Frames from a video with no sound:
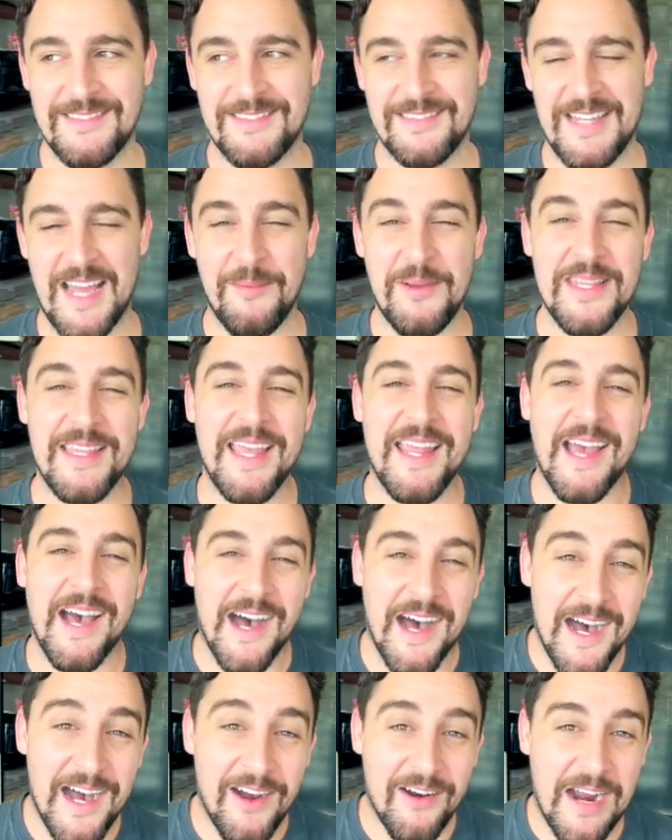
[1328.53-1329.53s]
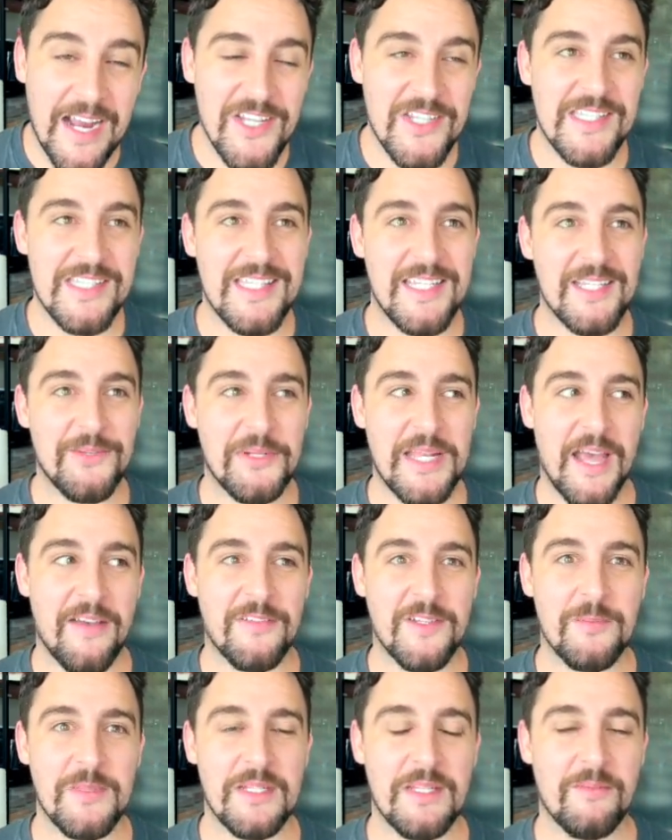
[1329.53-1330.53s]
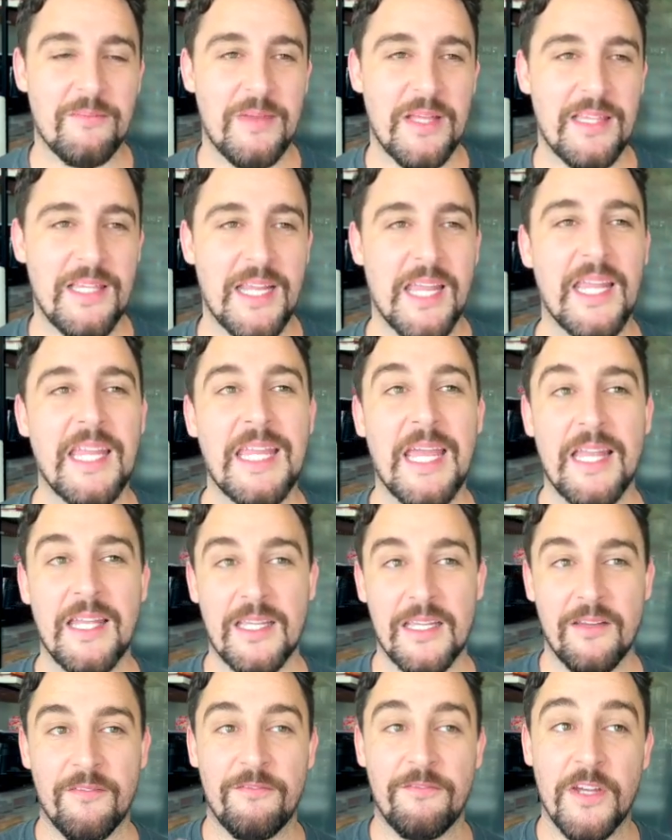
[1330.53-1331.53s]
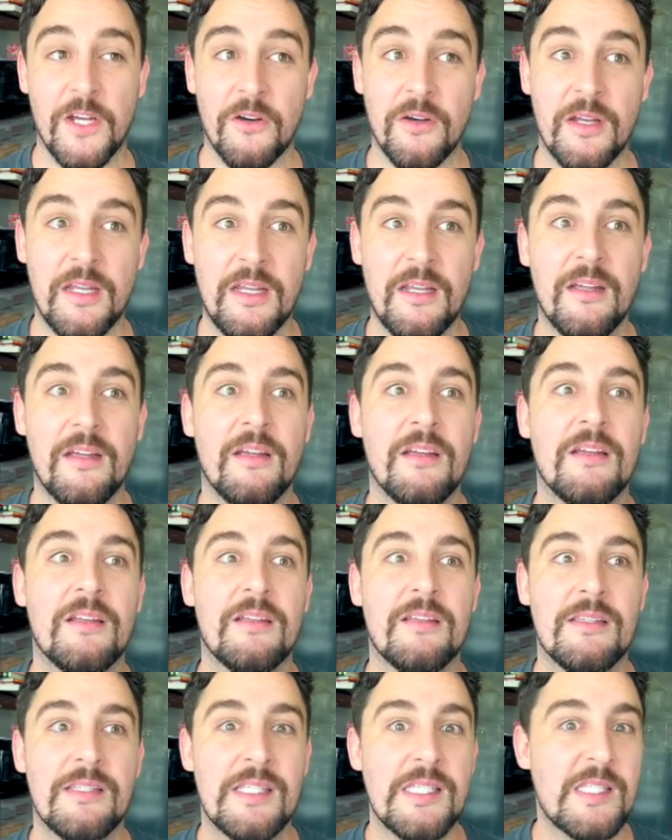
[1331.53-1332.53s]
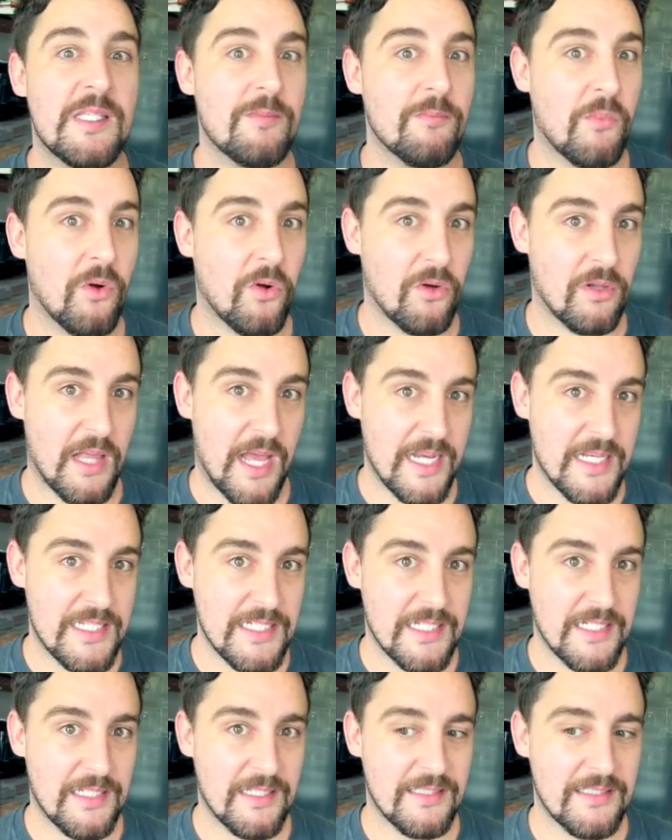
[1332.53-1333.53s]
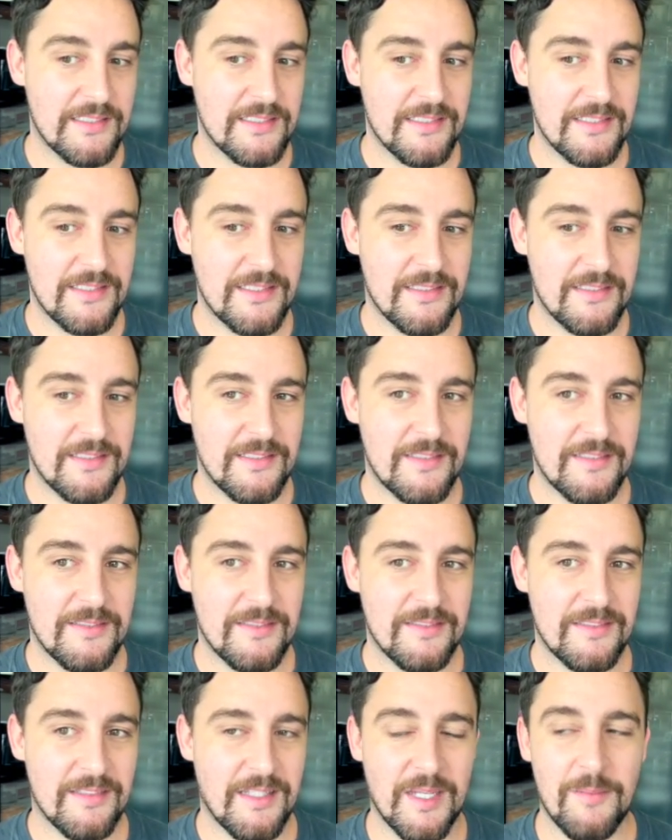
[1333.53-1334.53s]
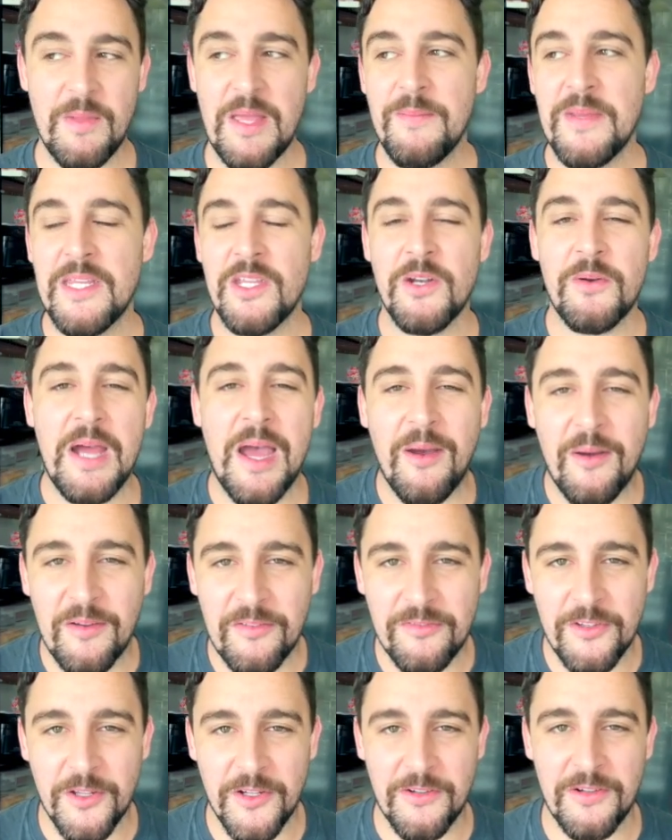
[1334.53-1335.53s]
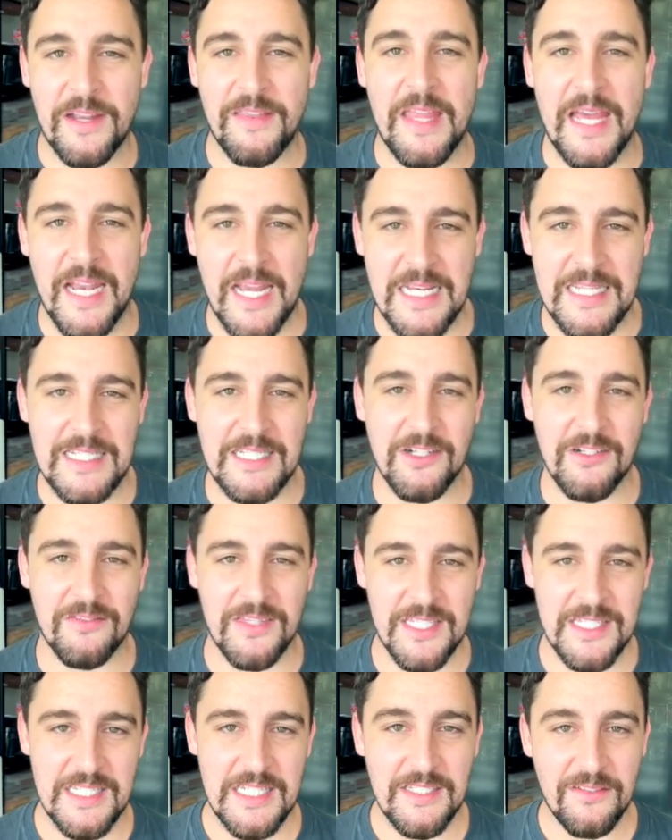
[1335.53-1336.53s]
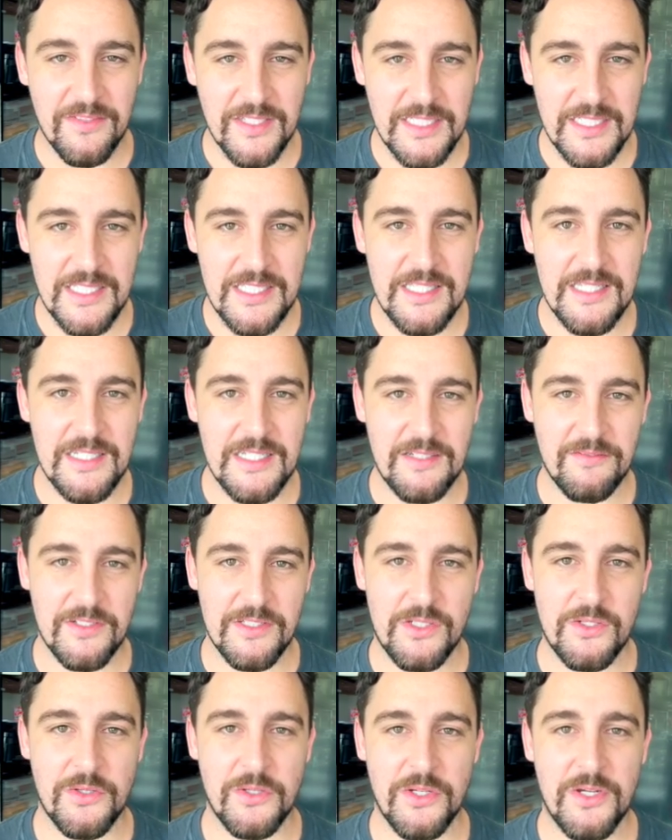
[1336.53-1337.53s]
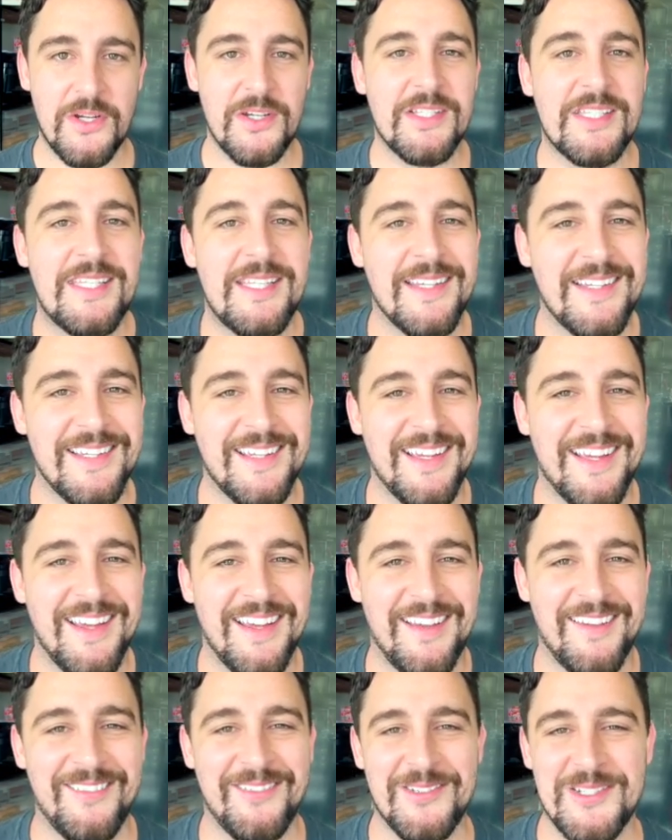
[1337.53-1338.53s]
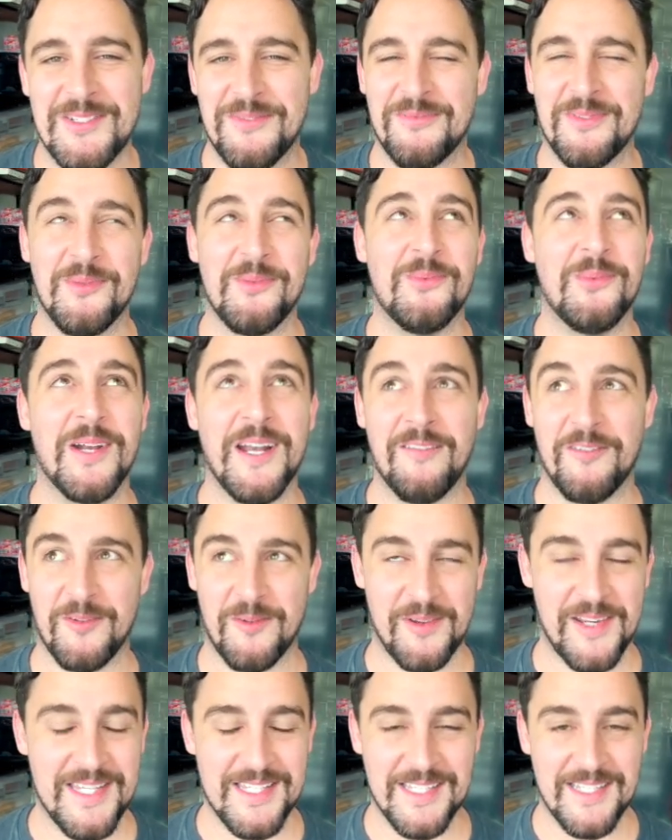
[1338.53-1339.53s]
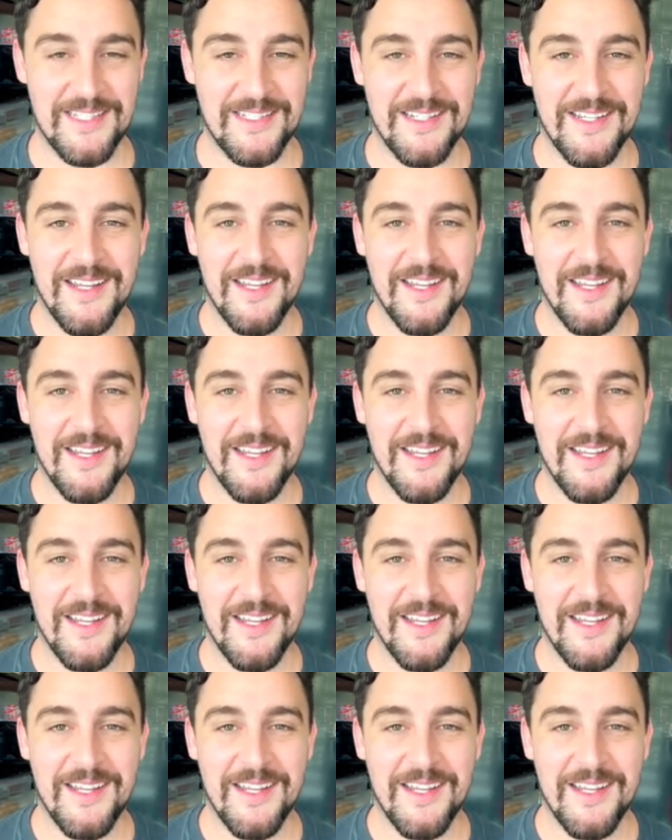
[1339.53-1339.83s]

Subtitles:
I mean, they are. I just think it would have to be like a very small idea. Like maybe, you know how I float around that idea of the Divas cruise, which for whatever reason,